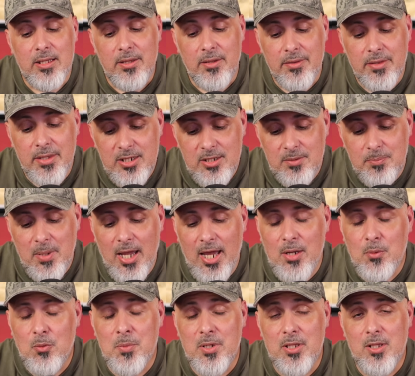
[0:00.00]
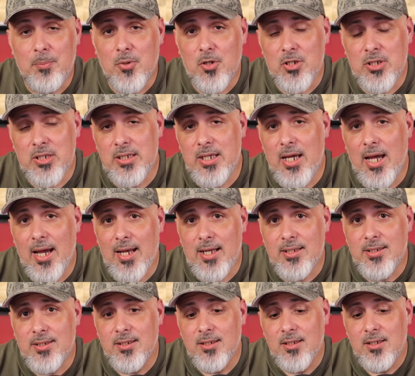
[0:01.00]
this man will be the person to
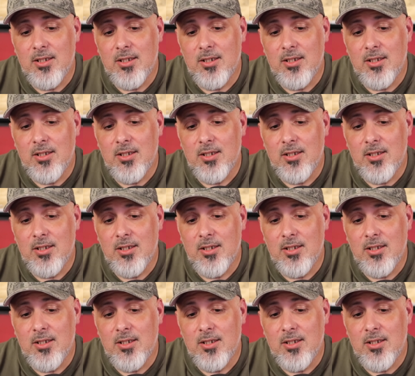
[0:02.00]
ask.